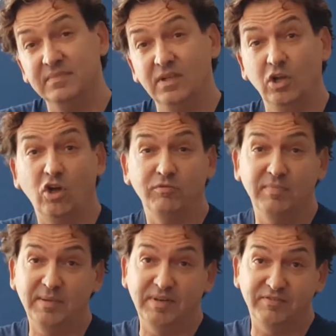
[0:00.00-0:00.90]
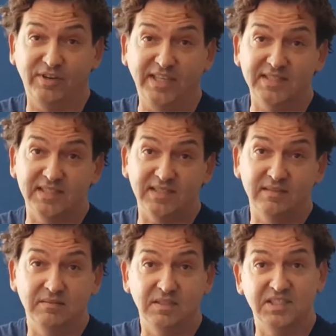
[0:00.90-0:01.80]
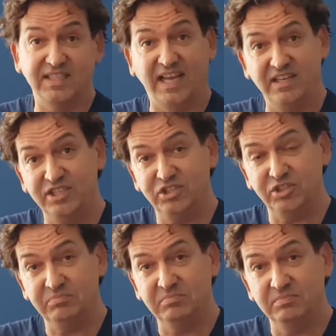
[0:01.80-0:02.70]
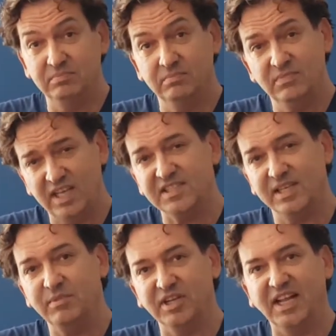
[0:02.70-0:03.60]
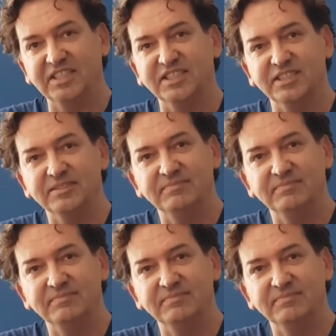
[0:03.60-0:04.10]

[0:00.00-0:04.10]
loved by my friends, stylish, yes, I'm eclectic.